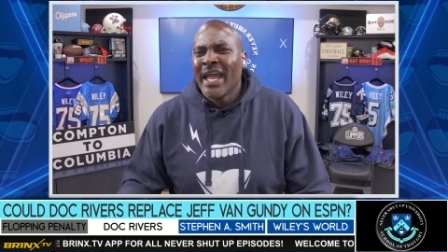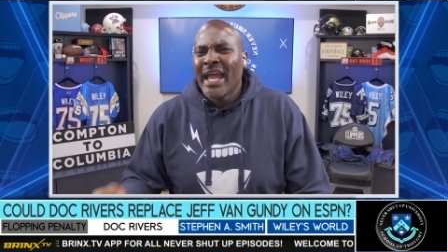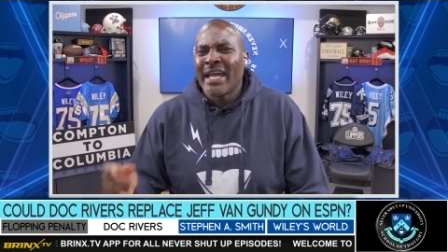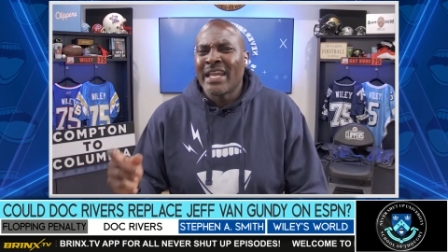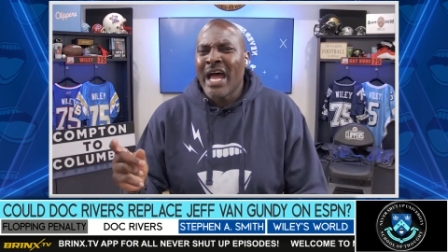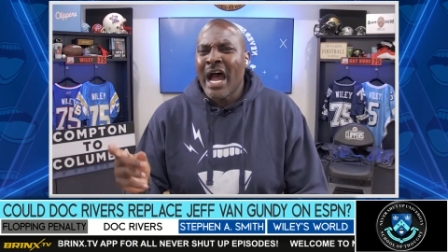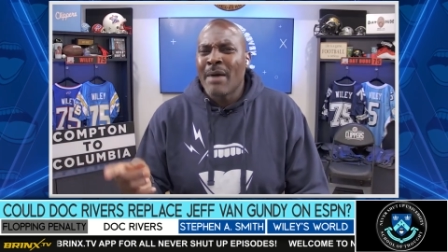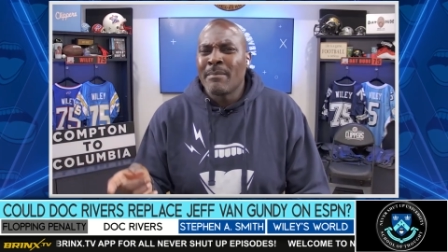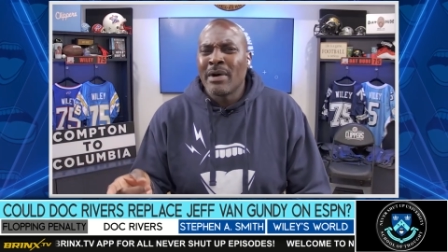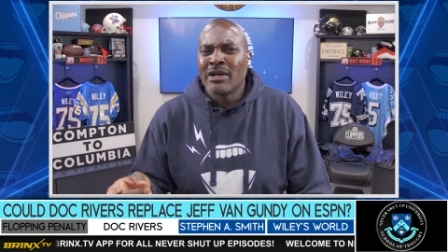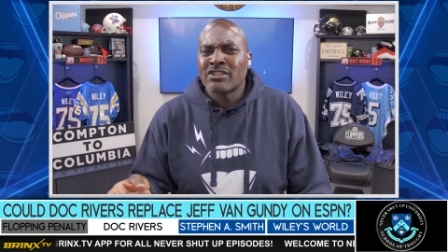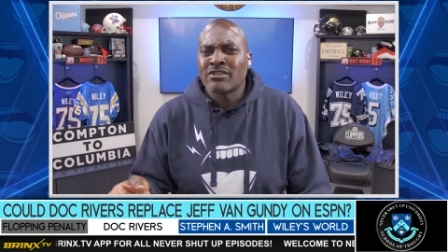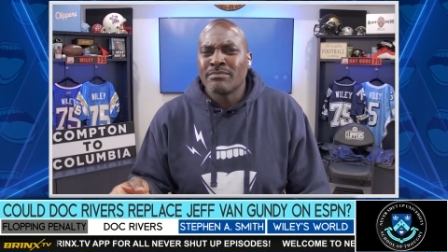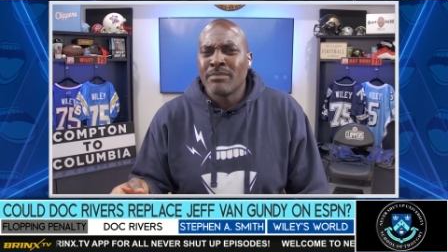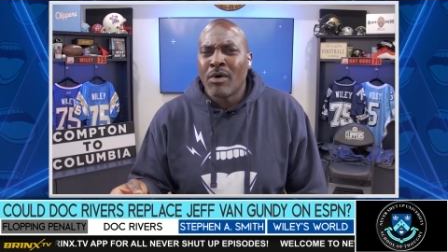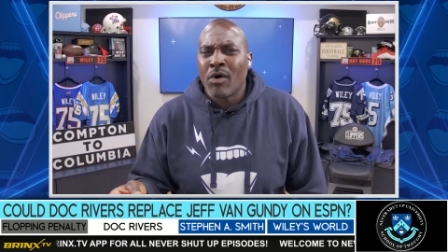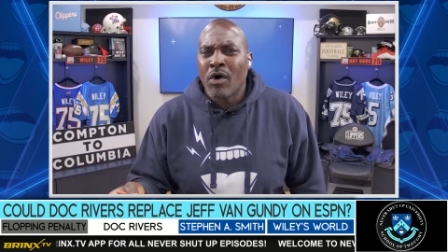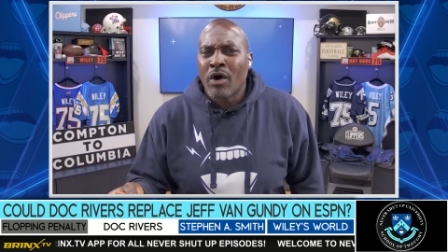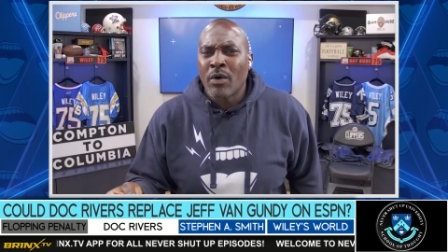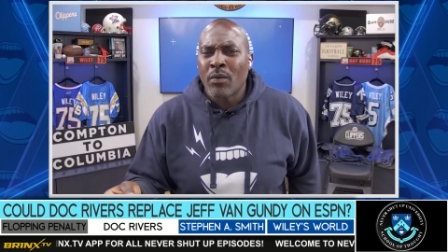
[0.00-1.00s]
And how much
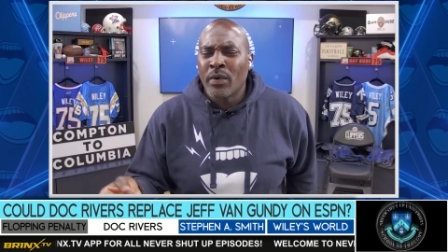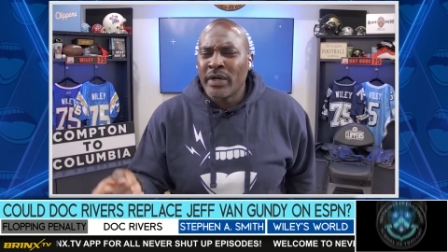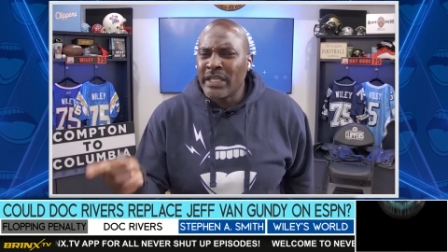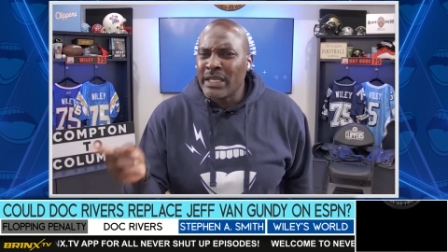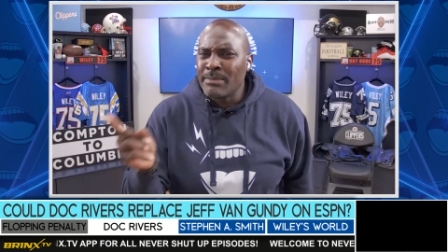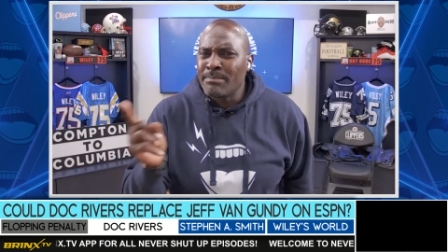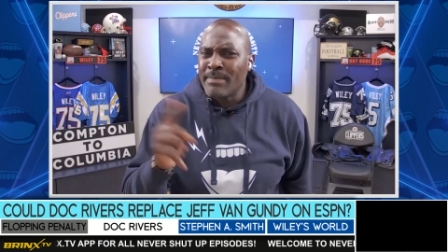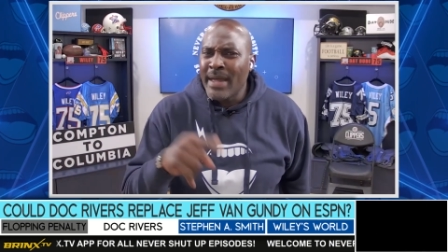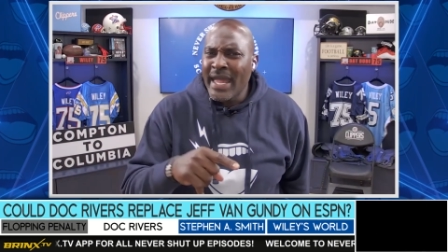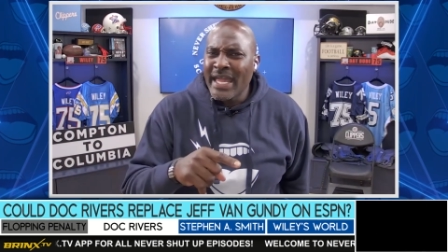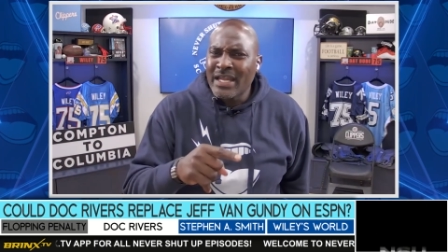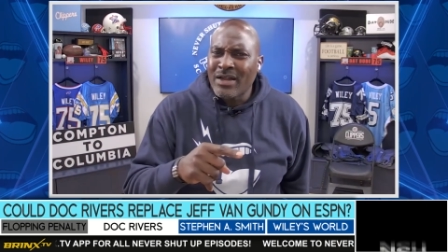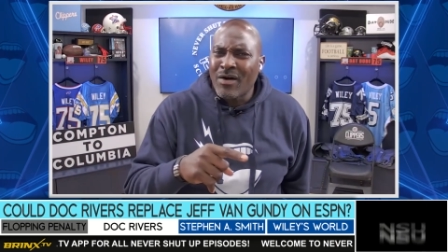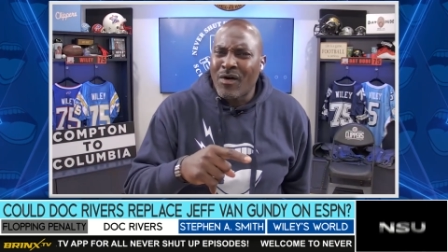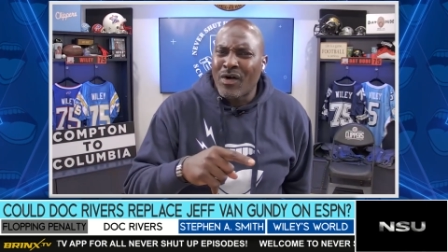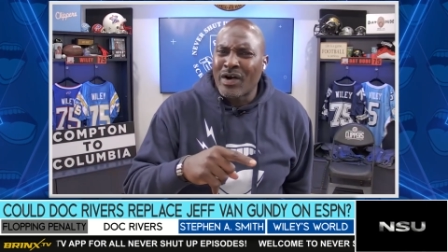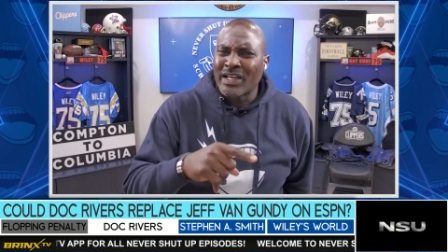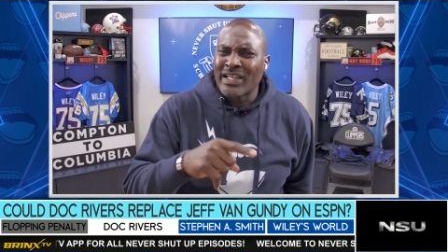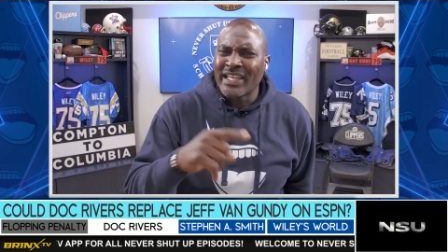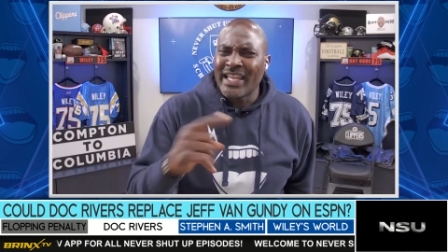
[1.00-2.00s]
more would he make
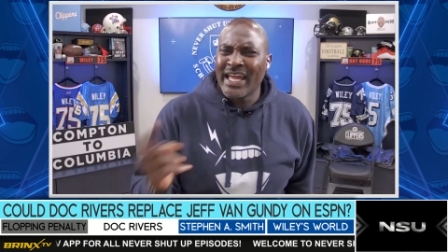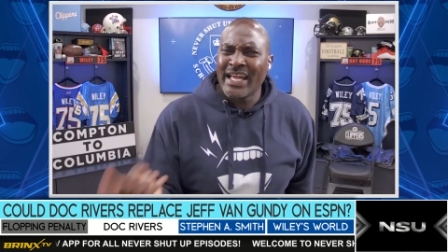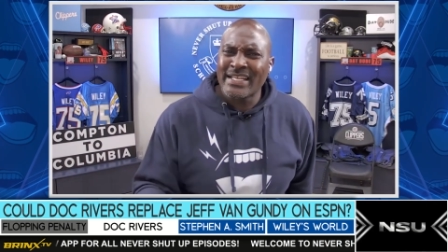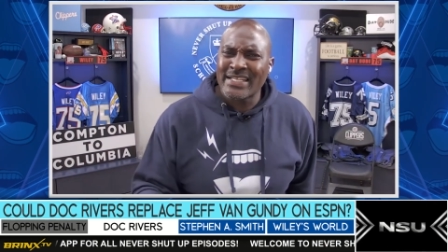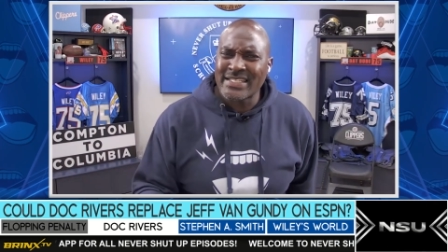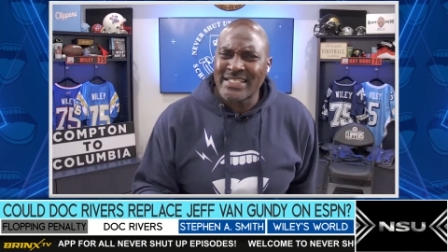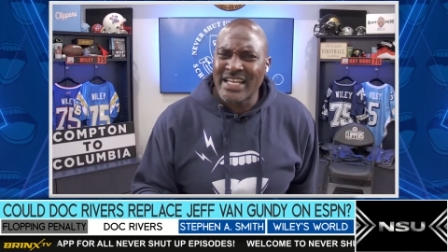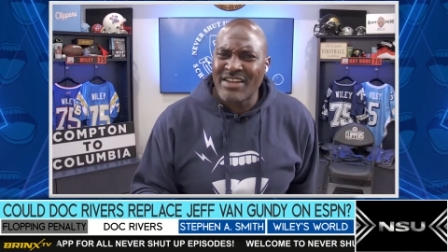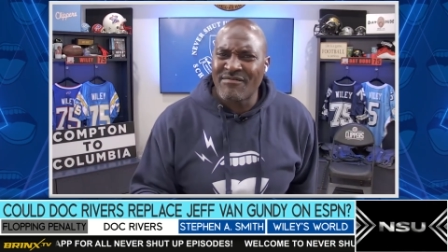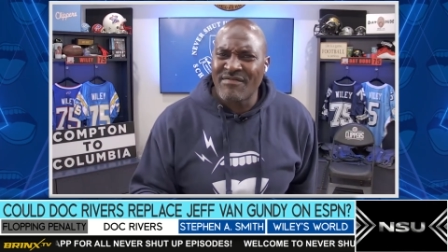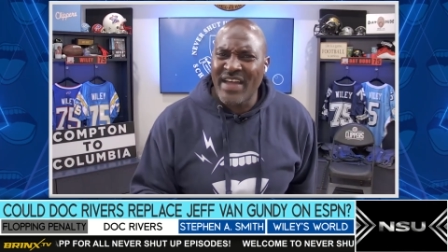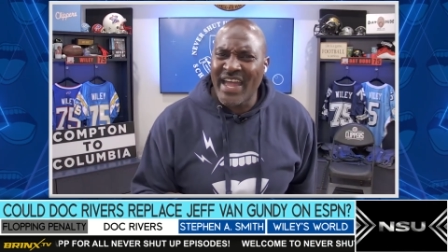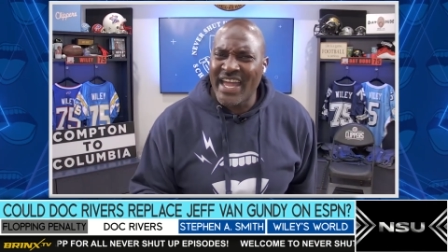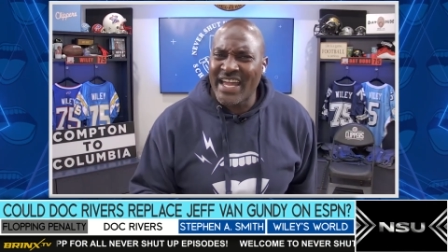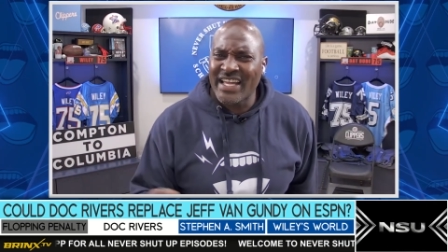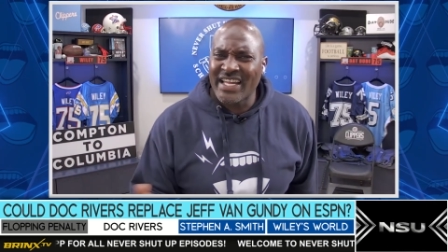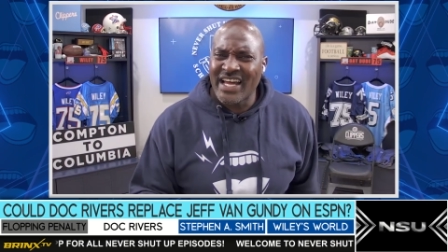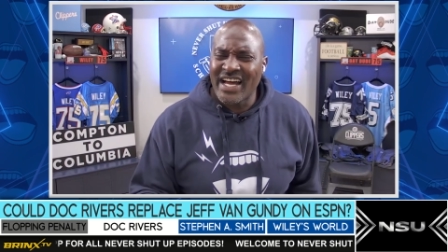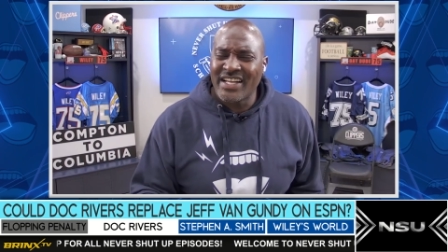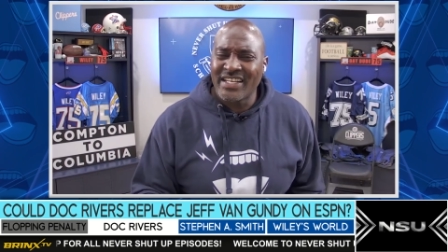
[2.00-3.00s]
or less than
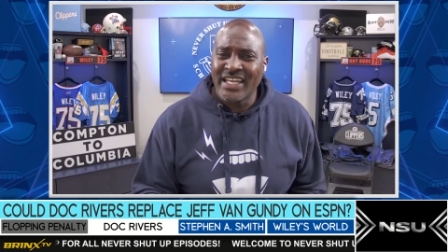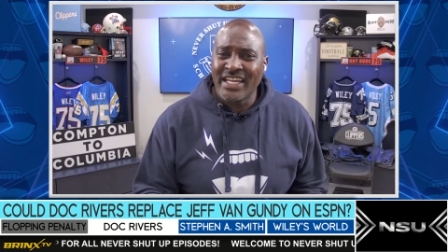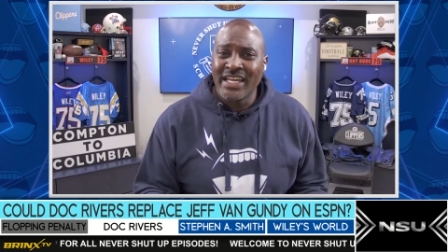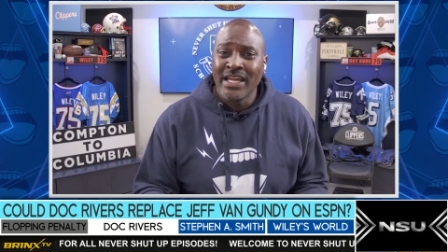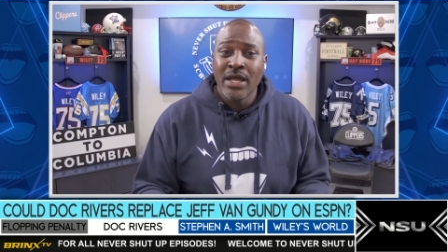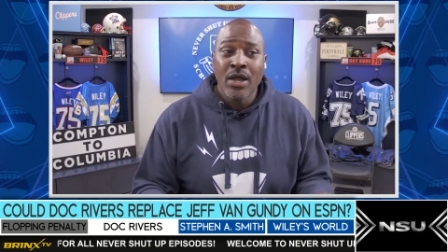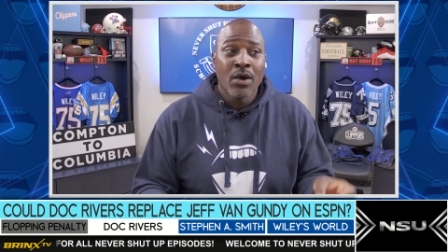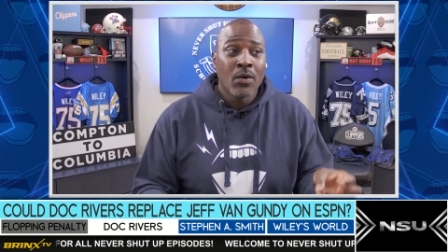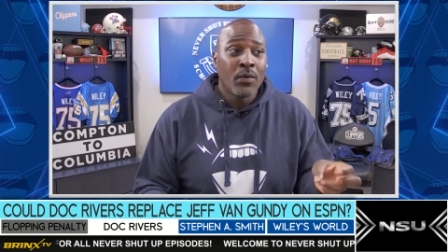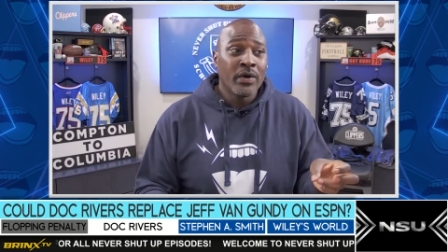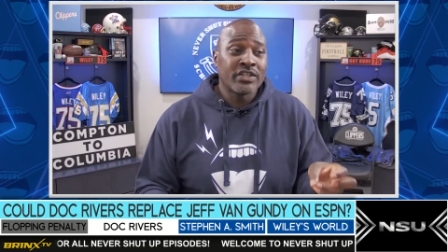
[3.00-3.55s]
Van Gundy,